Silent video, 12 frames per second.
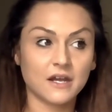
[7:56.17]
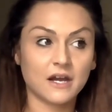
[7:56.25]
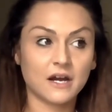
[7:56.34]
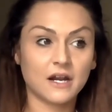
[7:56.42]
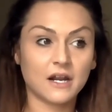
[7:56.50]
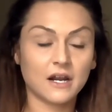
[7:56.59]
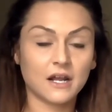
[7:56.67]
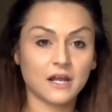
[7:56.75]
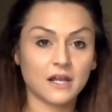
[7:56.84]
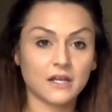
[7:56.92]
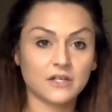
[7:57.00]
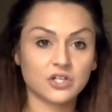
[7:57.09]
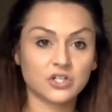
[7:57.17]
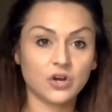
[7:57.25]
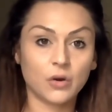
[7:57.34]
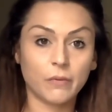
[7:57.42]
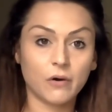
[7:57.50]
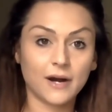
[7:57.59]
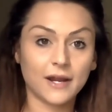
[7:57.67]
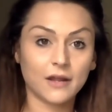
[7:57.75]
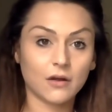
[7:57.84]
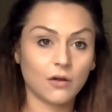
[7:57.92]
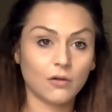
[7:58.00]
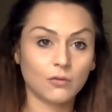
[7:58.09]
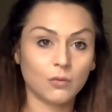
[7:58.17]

and then like she's not put any cold